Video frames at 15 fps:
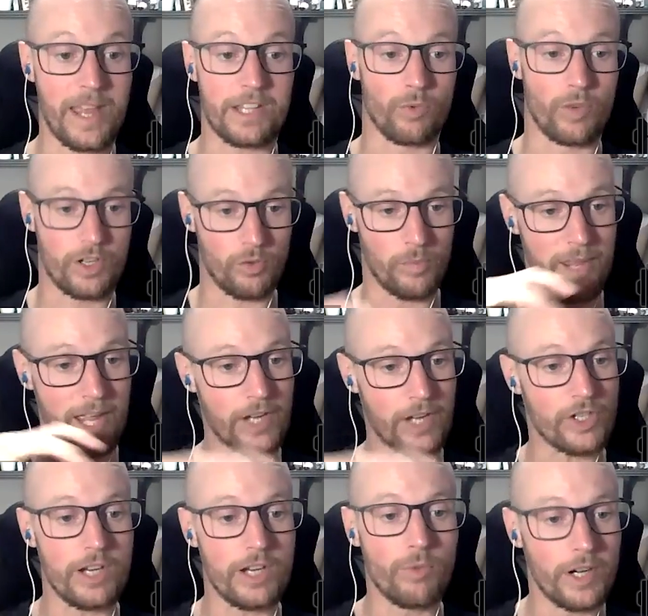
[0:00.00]
his original
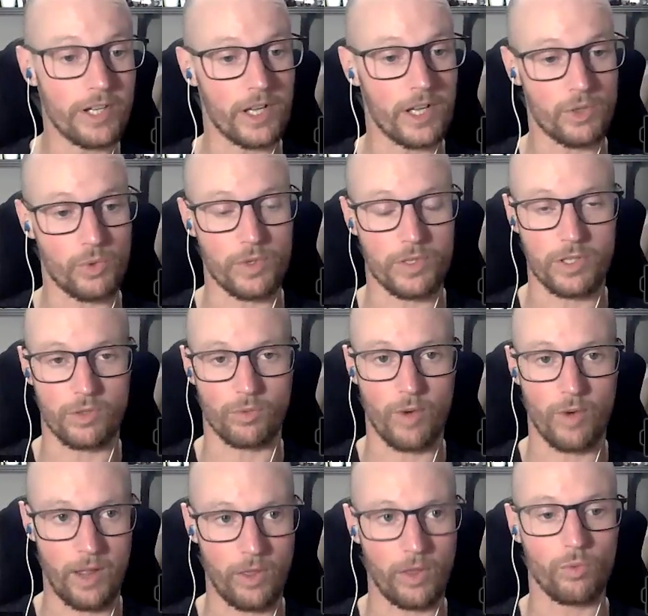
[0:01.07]
PhD research, which is
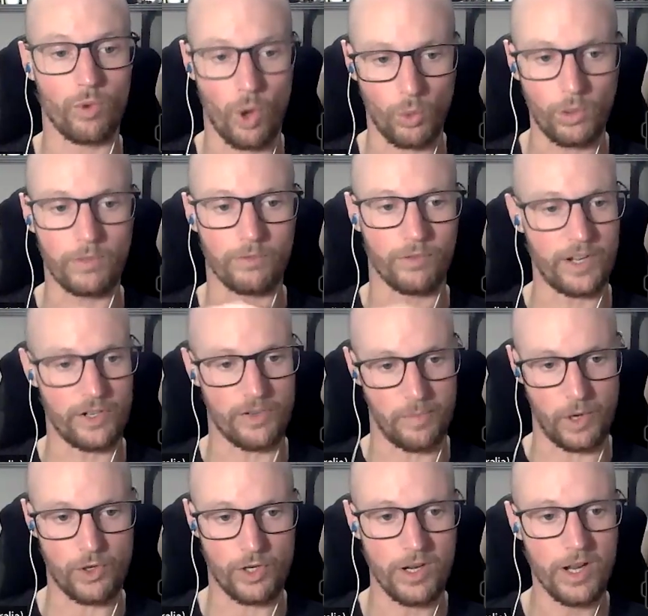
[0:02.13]
around the role of range of
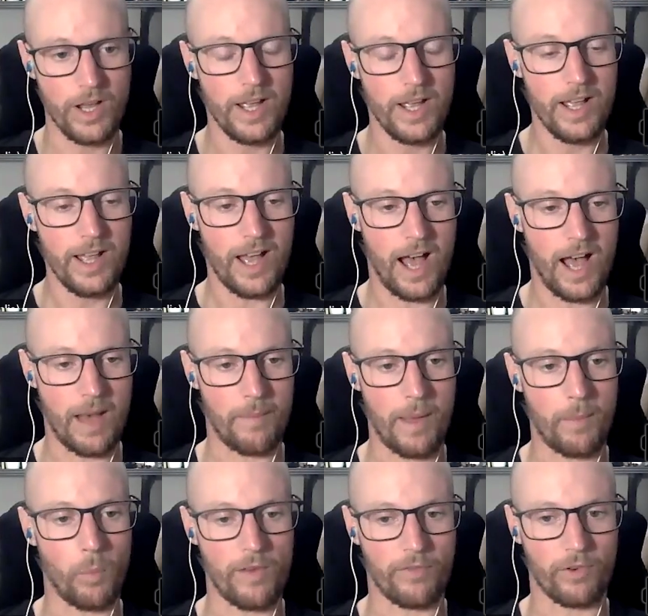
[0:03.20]
motion,
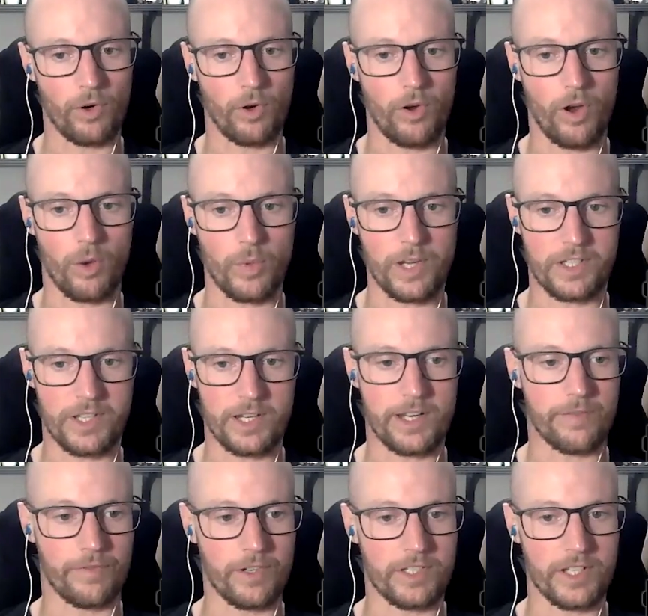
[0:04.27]
and whether or not we see
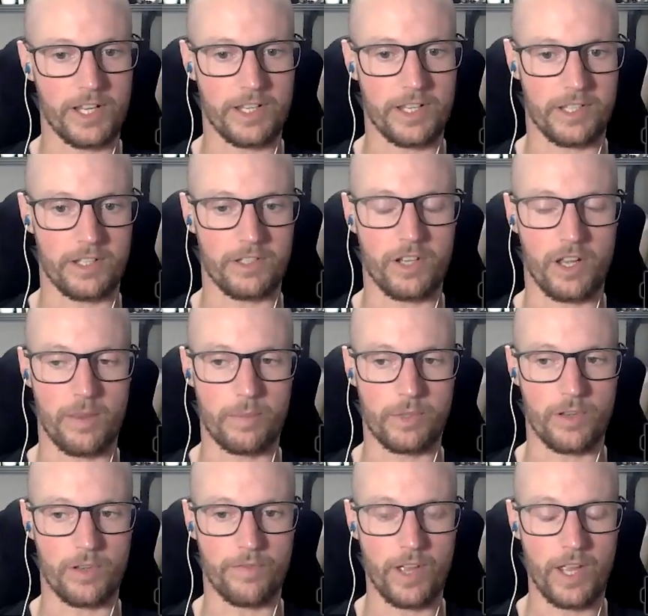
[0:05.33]
differences in
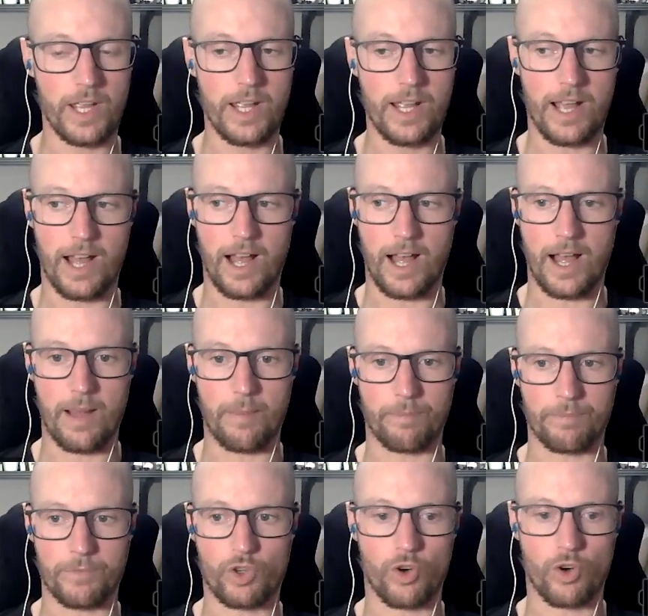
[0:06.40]
terms of
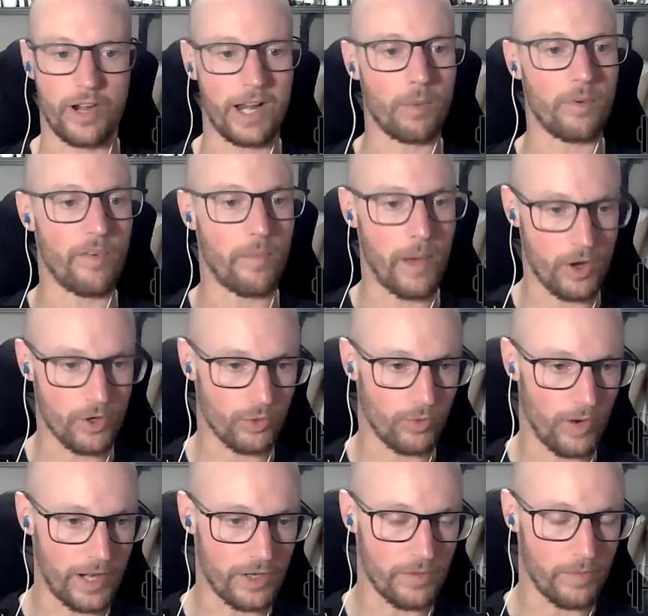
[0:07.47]
training with a partial
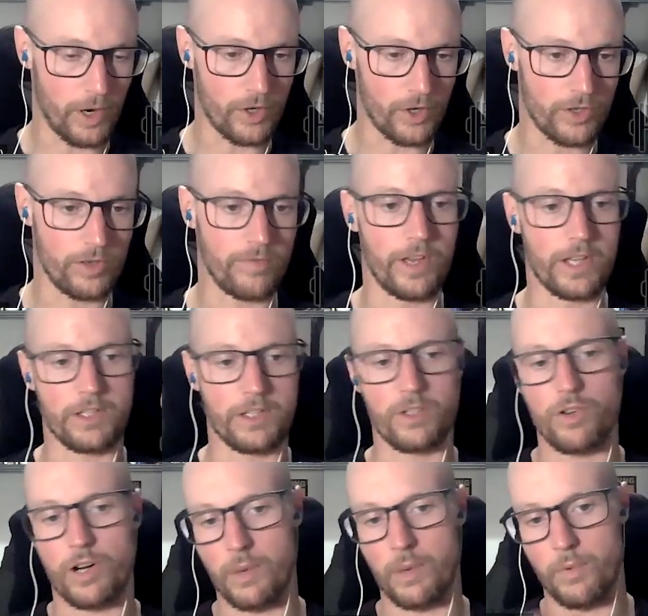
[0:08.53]
range of motion versus
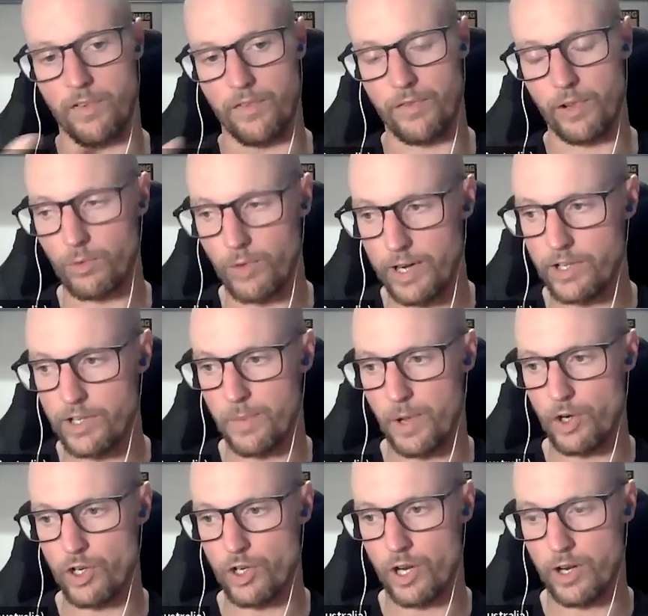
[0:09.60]
training with a full range of
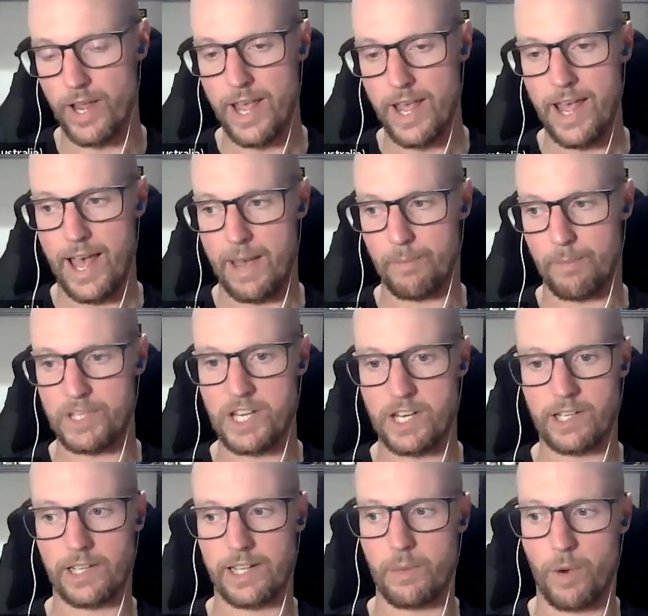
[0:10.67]
motion. And
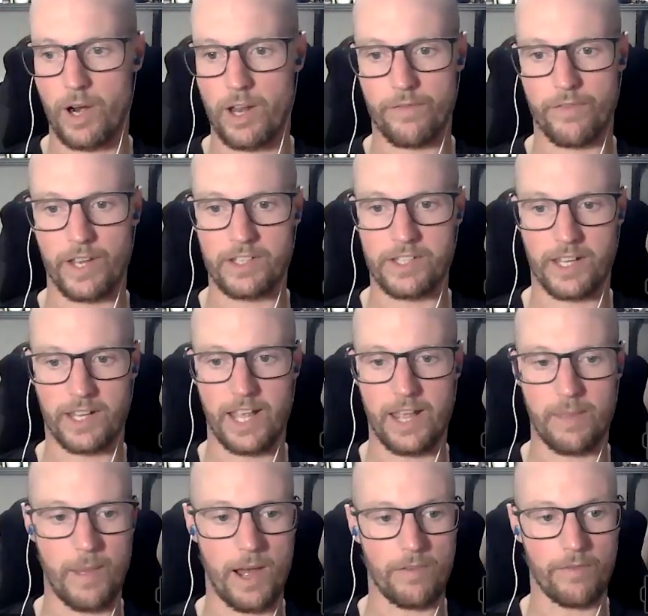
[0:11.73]
particularly one of the things that
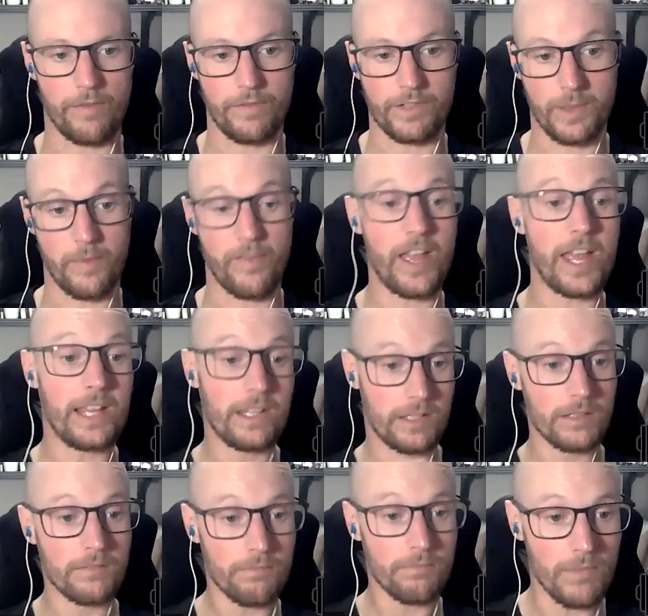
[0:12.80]
came out of some of
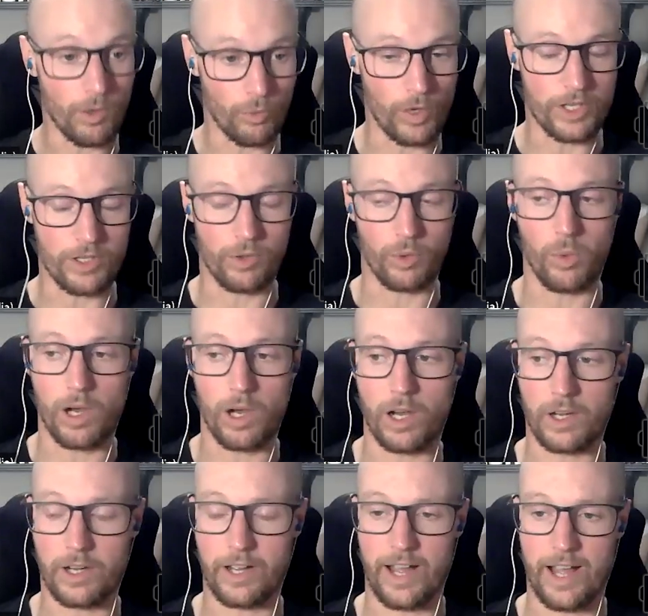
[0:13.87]
his original
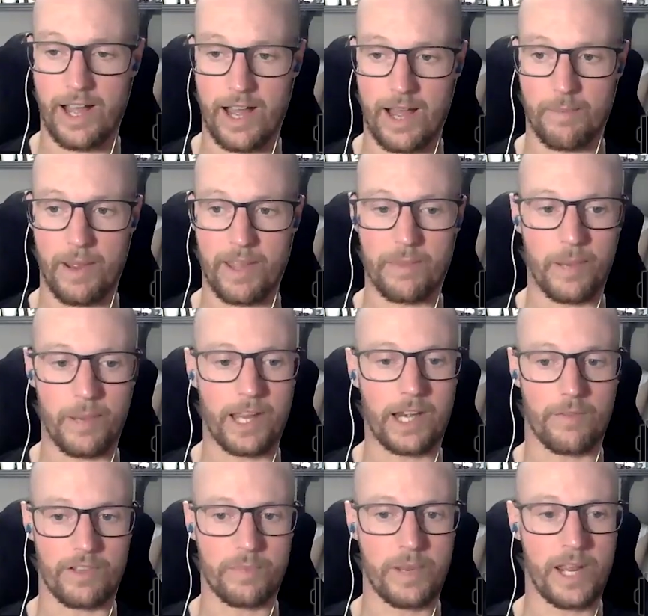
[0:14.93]
work at the
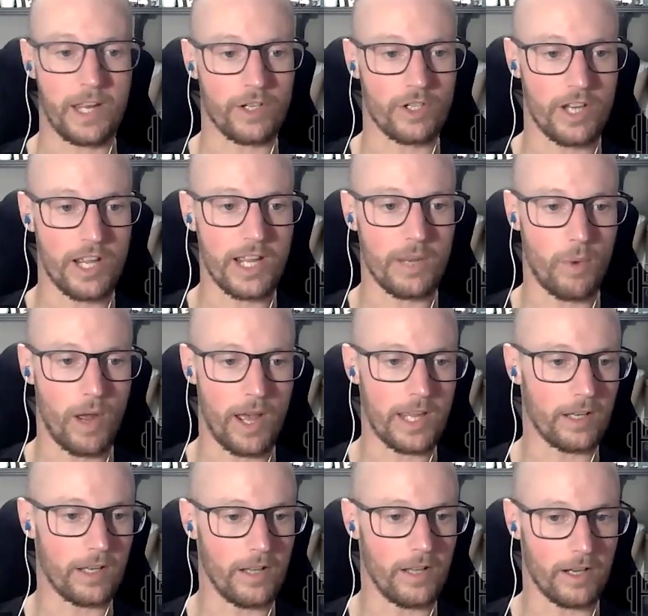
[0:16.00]
beginning of his PhD, where
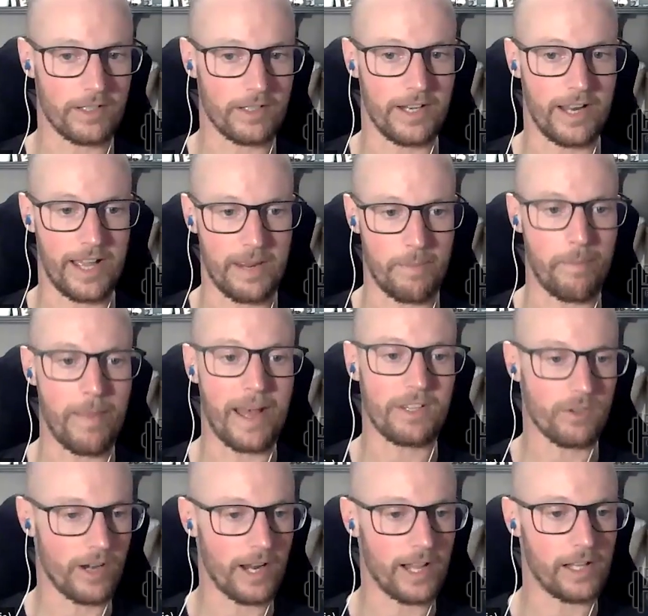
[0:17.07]
he conducted a
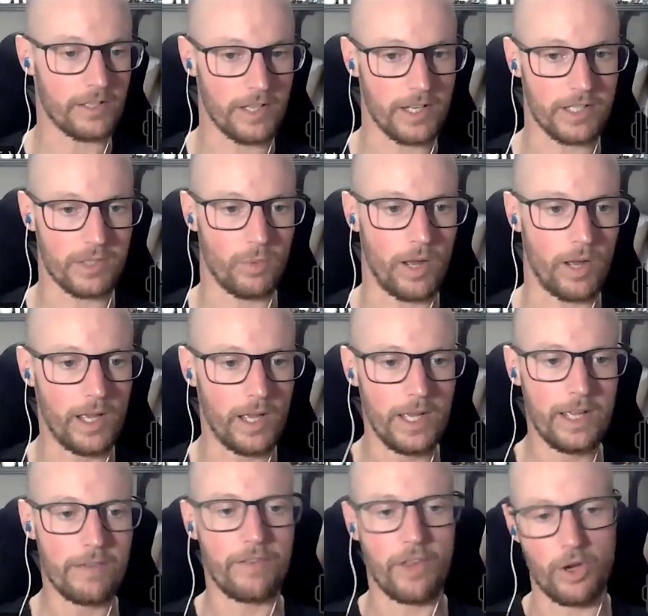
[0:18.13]
meta-analysis, where,
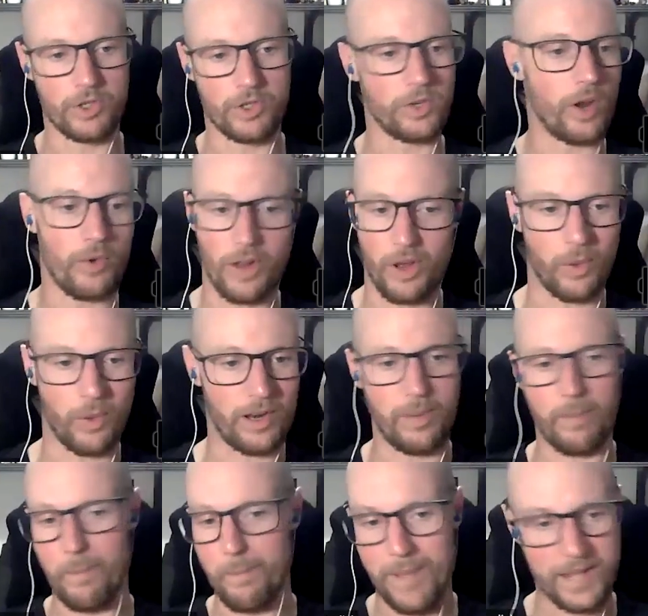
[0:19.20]
for those who don't know what
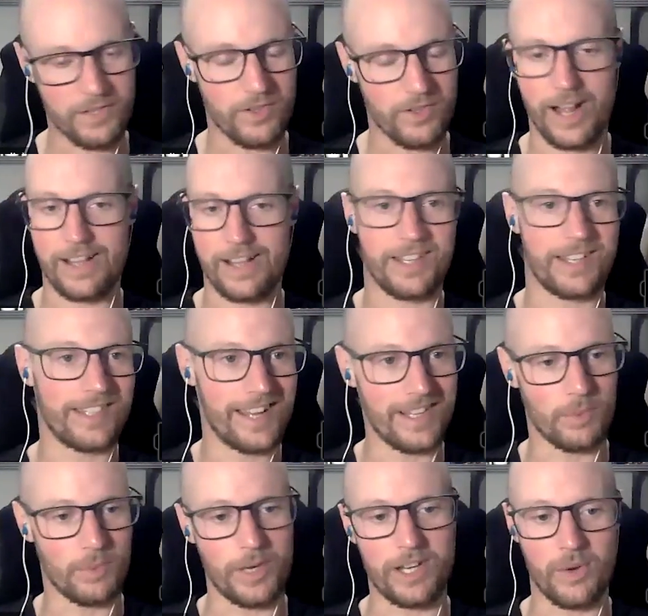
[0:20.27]
a meta-analysis
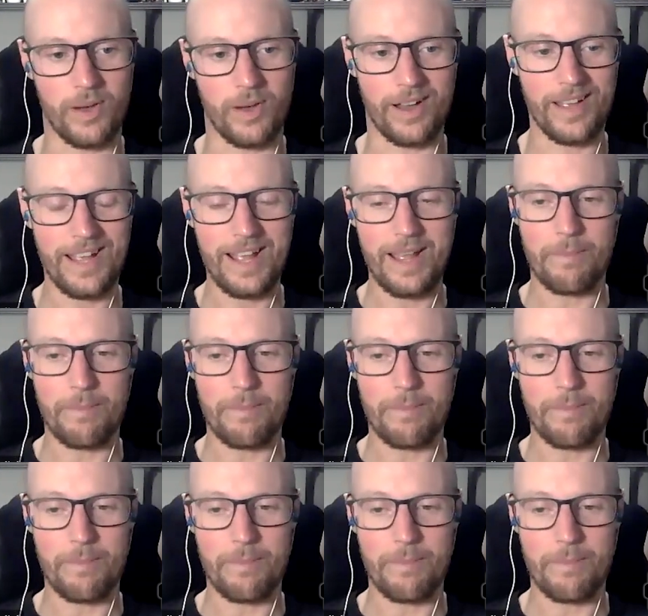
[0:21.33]
is, we do a